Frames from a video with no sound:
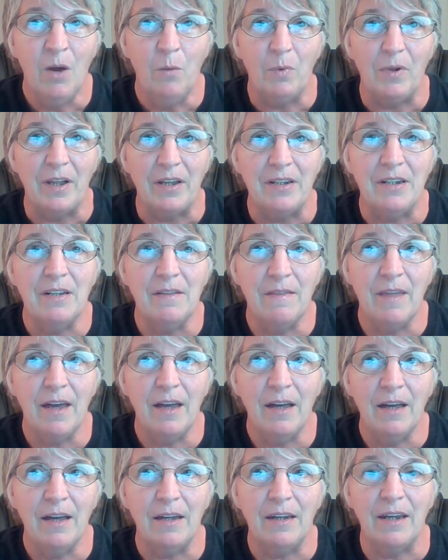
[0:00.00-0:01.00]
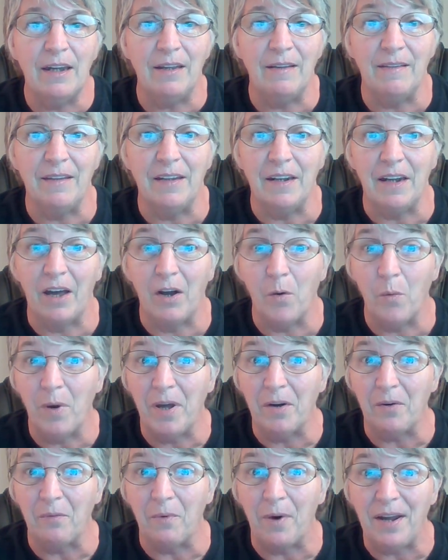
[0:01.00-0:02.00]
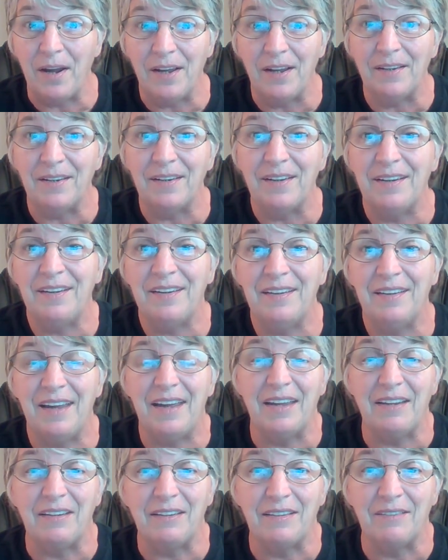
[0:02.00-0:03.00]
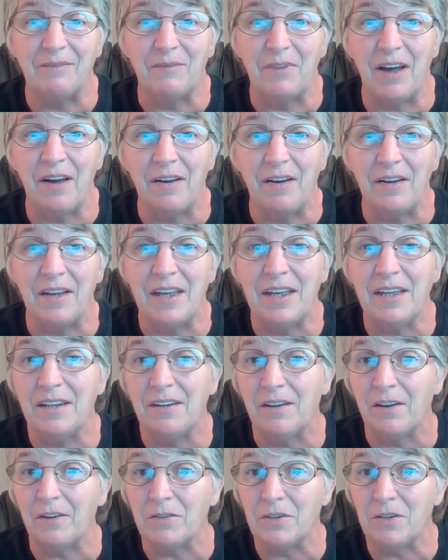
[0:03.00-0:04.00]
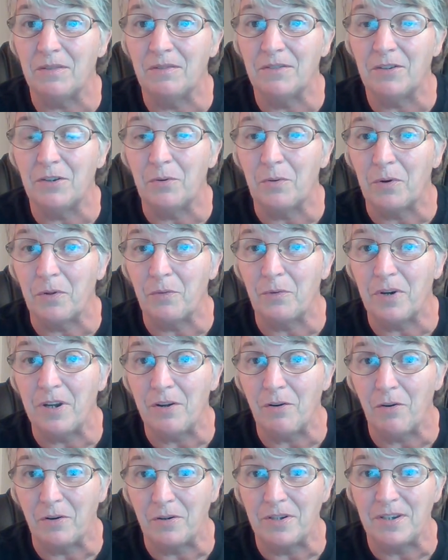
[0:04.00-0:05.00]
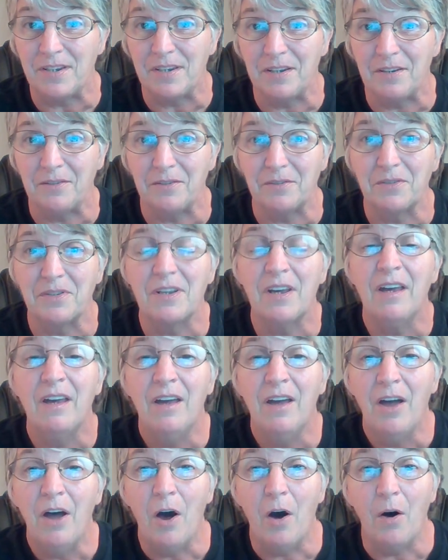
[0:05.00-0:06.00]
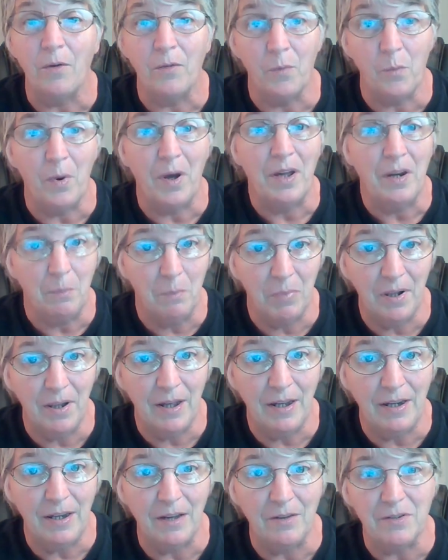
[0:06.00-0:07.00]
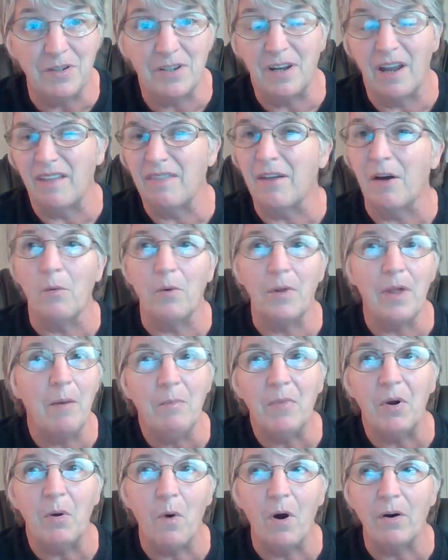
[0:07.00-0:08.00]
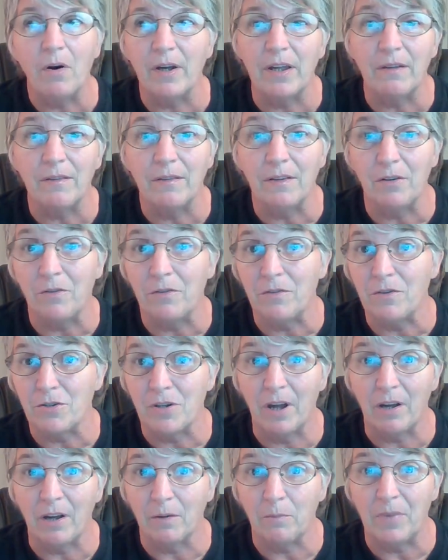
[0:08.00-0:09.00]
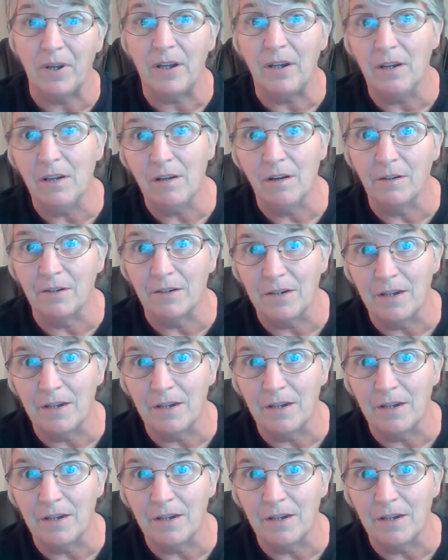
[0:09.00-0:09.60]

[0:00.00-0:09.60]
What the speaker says: Well, I did that, and then I quick ran and hit 2 or 3 yard sales on the way to Plato's, and I thought, well, I'm going to walk in there and there's not going to be any yellow